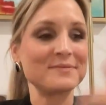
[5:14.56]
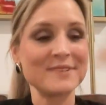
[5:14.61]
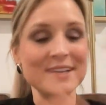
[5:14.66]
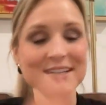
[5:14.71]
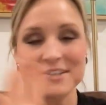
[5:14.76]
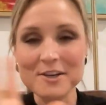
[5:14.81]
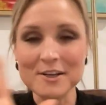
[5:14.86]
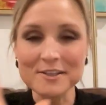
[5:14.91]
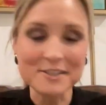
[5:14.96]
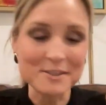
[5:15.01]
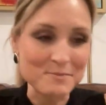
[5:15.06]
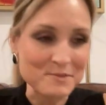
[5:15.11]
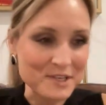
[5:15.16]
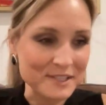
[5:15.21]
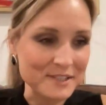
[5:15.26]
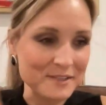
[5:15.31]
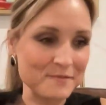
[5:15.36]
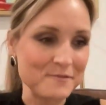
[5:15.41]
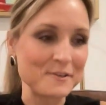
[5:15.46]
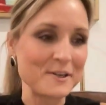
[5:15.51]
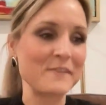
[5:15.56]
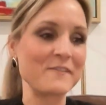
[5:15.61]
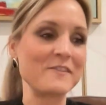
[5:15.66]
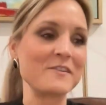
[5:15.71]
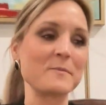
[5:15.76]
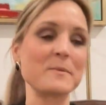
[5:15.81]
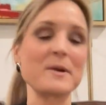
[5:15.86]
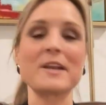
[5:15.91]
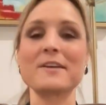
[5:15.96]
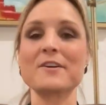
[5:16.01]
it's all subjective for
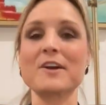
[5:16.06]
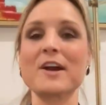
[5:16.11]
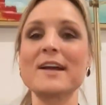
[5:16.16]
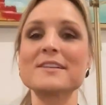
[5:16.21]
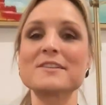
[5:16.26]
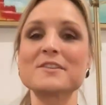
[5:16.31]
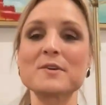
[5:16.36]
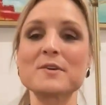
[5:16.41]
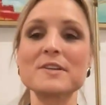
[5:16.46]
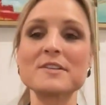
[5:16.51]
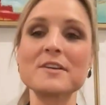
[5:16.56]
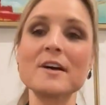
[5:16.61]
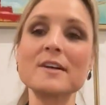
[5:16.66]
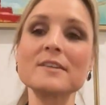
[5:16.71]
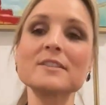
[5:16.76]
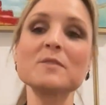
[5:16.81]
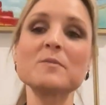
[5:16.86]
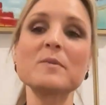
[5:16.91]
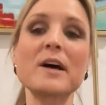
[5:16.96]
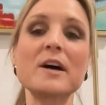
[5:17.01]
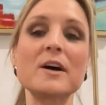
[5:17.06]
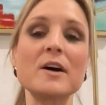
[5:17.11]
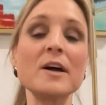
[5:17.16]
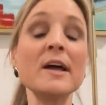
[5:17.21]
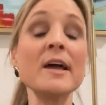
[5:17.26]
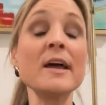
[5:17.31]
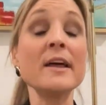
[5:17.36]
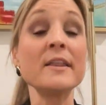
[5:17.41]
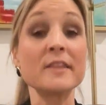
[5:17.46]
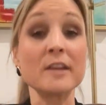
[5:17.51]
everybody, right? So it talks about
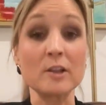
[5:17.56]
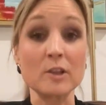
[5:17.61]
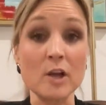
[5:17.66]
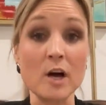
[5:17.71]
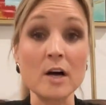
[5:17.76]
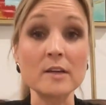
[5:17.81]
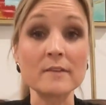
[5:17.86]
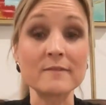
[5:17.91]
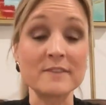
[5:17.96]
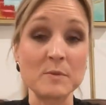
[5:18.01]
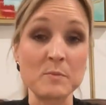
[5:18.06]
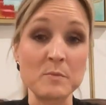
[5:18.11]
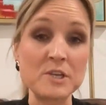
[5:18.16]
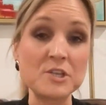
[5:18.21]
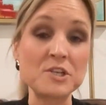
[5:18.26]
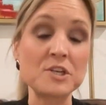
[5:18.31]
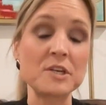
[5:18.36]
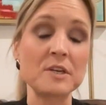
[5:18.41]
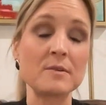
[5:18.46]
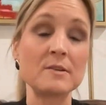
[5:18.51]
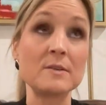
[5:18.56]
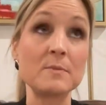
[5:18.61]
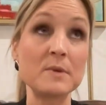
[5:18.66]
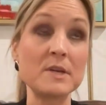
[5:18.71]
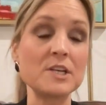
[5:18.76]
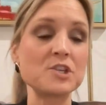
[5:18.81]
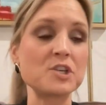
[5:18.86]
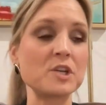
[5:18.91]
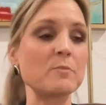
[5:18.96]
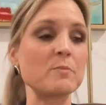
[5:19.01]
the law of
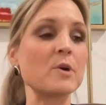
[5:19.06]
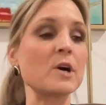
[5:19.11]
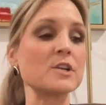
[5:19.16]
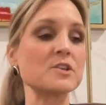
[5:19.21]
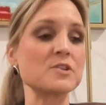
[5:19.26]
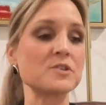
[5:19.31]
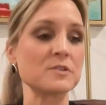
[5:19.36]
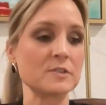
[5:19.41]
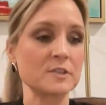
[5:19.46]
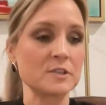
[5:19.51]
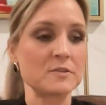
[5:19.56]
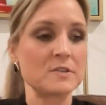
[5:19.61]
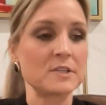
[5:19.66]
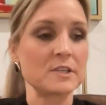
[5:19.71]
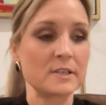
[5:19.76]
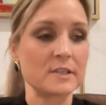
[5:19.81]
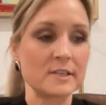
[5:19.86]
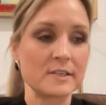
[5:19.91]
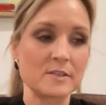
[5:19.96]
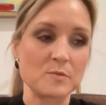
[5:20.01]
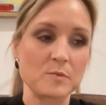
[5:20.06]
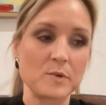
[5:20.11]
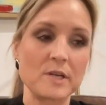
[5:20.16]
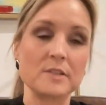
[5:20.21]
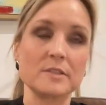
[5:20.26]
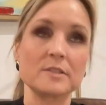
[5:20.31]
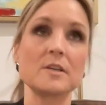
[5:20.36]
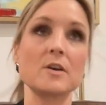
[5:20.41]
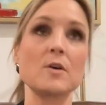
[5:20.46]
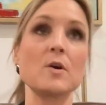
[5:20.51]
diminishing marginal utility as
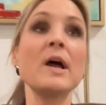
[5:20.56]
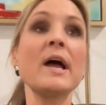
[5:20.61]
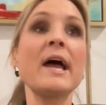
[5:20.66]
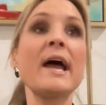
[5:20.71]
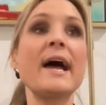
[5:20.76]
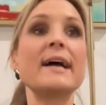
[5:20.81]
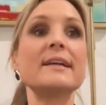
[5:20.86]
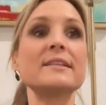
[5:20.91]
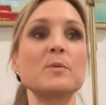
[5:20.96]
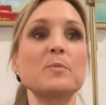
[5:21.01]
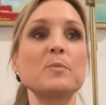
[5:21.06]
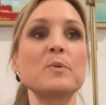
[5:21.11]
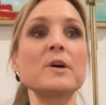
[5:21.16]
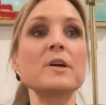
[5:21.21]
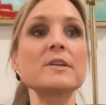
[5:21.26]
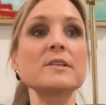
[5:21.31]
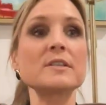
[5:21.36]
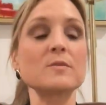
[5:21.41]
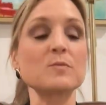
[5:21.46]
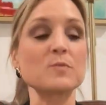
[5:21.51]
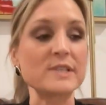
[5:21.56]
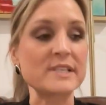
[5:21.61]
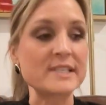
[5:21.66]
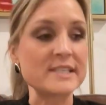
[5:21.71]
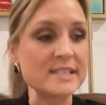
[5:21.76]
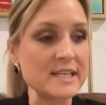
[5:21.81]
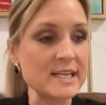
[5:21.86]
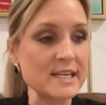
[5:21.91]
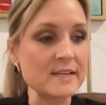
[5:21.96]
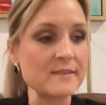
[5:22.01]
well. So as a person
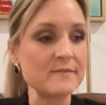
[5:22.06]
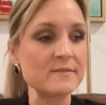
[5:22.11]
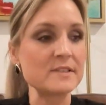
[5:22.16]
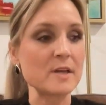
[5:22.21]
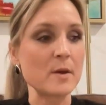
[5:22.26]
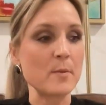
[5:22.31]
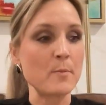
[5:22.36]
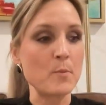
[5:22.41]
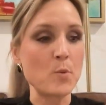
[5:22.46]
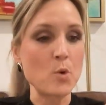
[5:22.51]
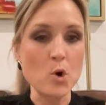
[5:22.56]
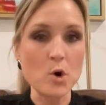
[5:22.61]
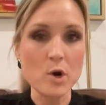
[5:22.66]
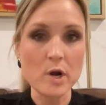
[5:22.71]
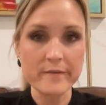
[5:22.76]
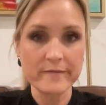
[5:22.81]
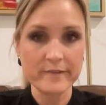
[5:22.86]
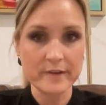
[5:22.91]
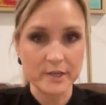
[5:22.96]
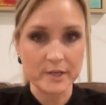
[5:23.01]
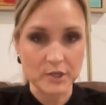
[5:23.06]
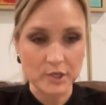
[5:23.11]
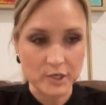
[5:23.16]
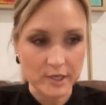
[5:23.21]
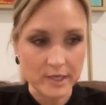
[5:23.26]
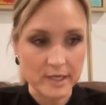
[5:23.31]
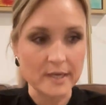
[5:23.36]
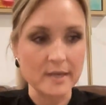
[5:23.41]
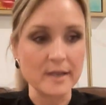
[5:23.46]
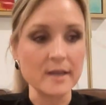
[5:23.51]
receives more of a
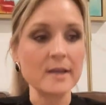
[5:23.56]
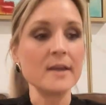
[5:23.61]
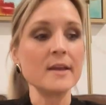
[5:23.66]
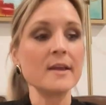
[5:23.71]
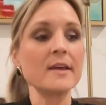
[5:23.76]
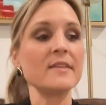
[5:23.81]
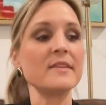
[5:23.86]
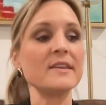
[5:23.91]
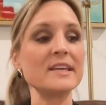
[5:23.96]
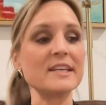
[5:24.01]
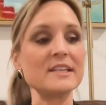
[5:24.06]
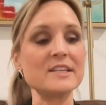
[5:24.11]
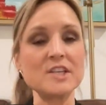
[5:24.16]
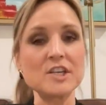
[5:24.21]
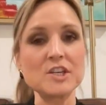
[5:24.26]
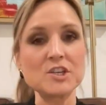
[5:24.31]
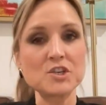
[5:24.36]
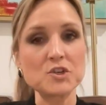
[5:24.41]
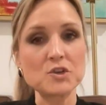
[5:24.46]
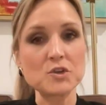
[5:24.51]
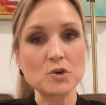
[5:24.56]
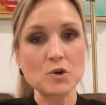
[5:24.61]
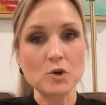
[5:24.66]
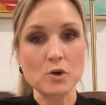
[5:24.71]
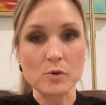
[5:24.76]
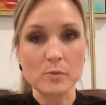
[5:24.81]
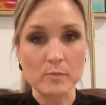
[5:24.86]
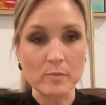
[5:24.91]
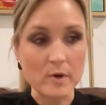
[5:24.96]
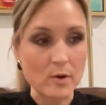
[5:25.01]
good, the
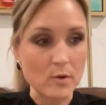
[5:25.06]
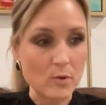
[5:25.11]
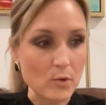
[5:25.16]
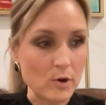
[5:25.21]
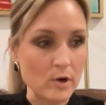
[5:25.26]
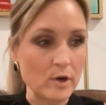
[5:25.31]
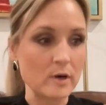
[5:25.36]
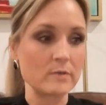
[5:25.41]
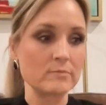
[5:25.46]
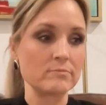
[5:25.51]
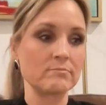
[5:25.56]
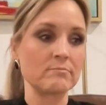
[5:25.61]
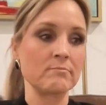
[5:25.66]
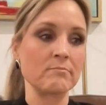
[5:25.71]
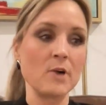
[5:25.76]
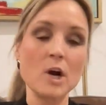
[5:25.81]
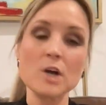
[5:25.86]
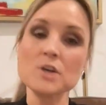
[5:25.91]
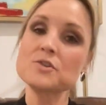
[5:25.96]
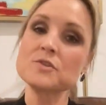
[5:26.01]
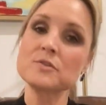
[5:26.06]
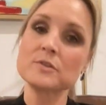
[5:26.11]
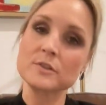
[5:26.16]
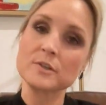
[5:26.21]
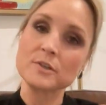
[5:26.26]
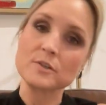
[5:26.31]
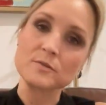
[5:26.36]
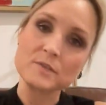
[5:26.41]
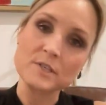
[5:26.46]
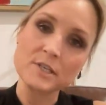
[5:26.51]
additional or marginal
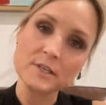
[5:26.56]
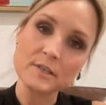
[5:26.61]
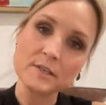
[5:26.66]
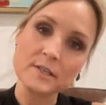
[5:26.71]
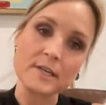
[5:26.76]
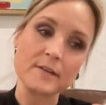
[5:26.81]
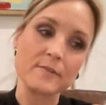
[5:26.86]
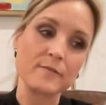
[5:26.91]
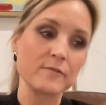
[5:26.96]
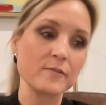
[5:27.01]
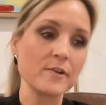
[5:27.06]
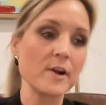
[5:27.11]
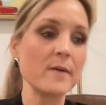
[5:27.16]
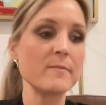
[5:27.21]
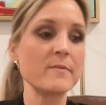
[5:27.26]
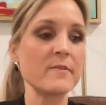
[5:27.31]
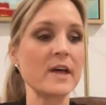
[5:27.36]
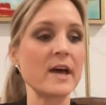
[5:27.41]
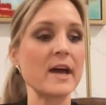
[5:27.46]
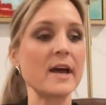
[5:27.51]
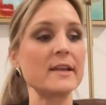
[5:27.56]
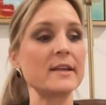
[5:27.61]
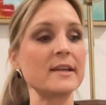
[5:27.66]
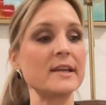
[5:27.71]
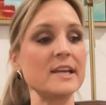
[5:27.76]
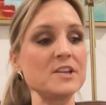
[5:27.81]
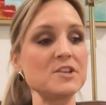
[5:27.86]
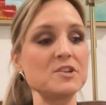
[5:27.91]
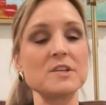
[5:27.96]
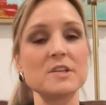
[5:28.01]
utility from that
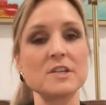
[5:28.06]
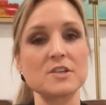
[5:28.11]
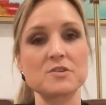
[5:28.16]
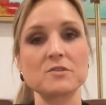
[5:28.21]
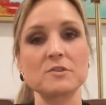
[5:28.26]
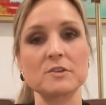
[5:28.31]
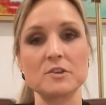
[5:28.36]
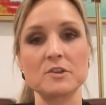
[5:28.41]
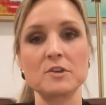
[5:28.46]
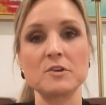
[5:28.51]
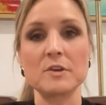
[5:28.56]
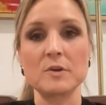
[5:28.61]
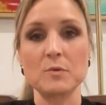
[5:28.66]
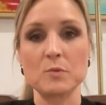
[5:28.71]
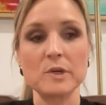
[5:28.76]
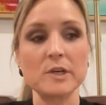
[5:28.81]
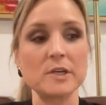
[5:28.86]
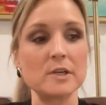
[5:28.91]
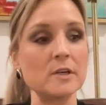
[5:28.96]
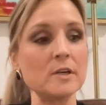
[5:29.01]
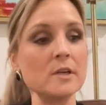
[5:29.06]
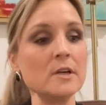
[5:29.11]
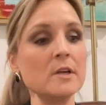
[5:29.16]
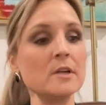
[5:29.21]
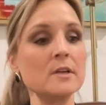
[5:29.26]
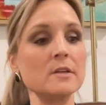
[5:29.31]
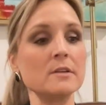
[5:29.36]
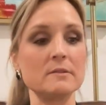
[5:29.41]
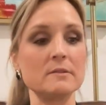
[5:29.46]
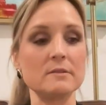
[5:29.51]
each additional unit will
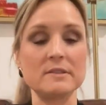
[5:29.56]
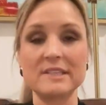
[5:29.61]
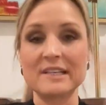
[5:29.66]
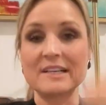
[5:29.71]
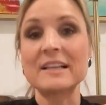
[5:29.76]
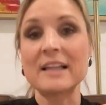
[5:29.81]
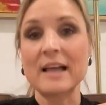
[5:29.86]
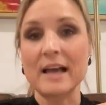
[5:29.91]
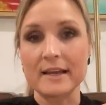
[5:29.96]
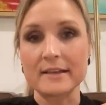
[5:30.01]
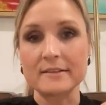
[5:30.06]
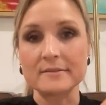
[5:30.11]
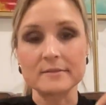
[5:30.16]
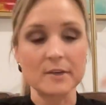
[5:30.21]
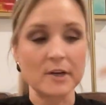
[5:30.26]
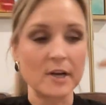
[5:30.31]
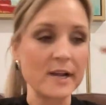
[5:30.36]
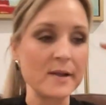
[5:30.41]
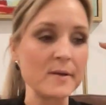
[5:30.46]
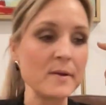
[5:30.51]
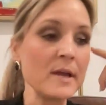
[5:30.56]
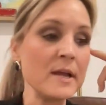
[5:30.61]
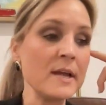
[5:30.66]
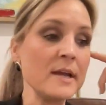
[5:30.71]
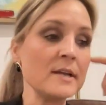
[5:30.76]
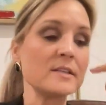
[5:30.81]
decline. All right.